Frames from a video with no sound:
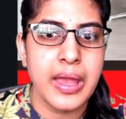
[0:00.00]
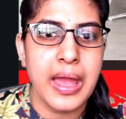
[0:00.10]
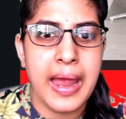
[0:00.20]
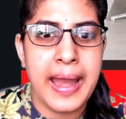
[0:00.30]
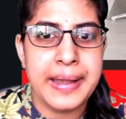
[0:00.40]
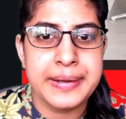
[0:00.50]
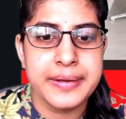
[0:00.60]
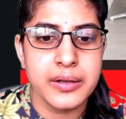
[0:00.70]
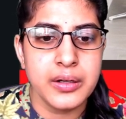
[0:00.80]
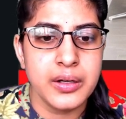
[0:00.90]
and
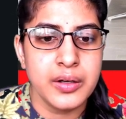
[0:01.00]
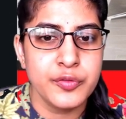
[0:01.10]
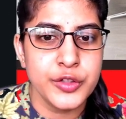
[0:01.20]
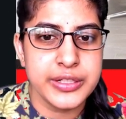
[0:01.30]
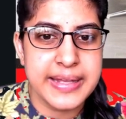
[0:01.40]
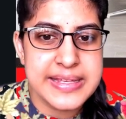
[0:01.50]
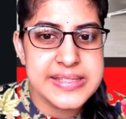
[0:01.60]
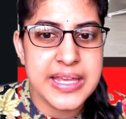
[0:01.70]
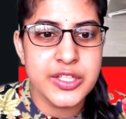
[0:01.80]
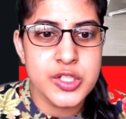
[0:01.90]
uh, for your
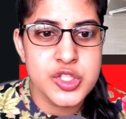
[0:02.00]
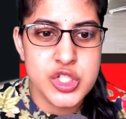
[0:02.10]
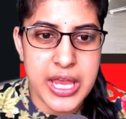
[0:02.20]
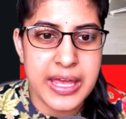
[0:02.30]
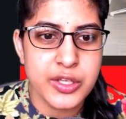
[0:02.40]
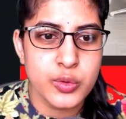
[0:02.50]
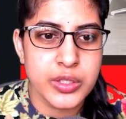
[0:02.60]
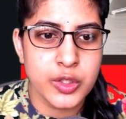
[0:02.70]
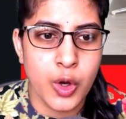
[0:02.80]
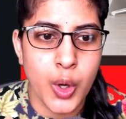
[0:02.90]
desk and your chair you
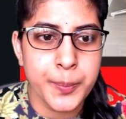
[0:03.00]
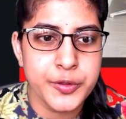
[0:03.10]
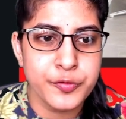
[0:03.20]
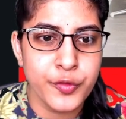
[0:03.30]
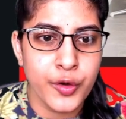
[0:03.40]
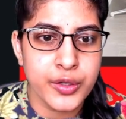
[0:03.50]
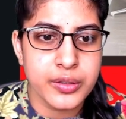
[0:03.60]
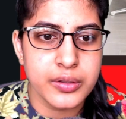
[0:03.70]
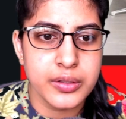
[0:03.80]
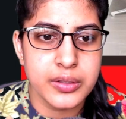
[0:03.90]
can opt for
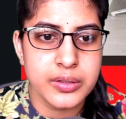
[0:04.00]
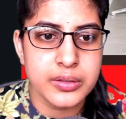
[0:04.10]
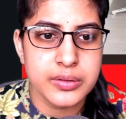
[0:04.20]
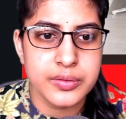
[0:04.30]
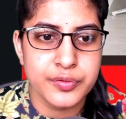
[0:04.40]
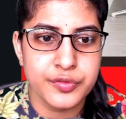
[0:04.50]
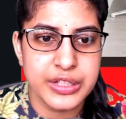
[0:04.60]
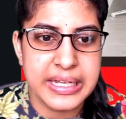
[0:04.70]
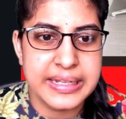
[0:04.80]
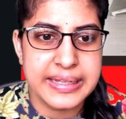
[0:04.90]
a
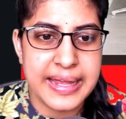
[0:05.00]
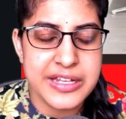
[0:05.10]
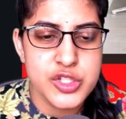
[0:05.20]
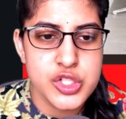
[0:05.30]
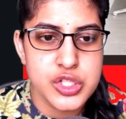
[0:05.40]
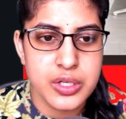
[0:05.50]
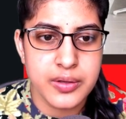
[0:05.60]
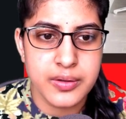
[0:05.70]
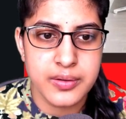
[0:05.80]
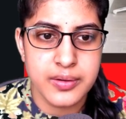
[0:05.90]
free ledge
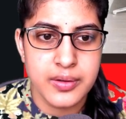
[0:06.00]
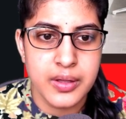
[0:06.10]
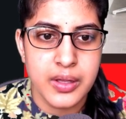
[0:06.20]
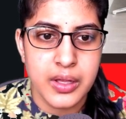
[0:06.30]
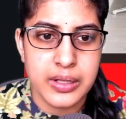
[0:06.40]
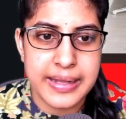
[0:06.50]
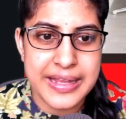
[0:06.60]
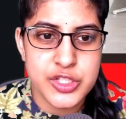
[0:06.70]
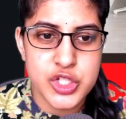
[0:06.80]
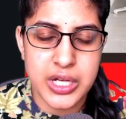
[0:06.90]

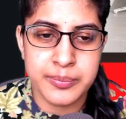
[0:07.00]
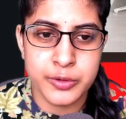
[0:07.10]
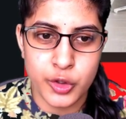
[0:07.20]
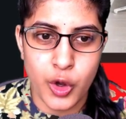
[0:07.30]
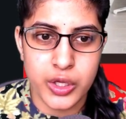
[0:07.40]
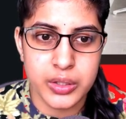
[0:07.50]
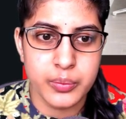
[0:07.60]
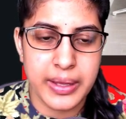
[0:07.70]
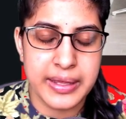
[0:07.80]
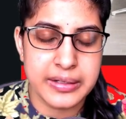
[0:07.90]
ledge come drawer
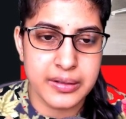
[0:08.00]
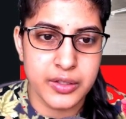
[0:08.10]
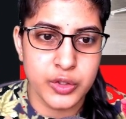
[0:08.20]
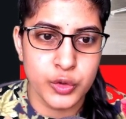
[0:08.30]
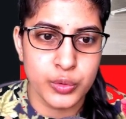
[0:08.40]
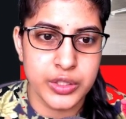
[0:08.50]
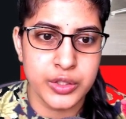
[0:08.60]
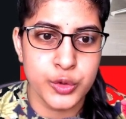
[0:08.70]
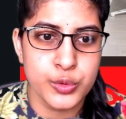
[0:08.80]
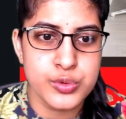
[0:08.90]
where you
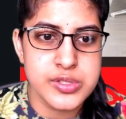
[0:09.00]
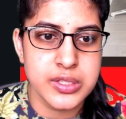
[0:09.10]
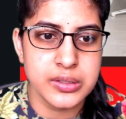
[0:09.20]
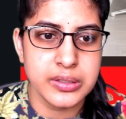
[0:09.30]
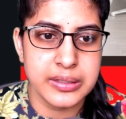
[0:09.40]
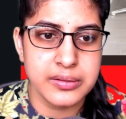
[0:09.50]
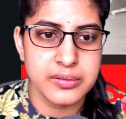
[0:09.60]
can use the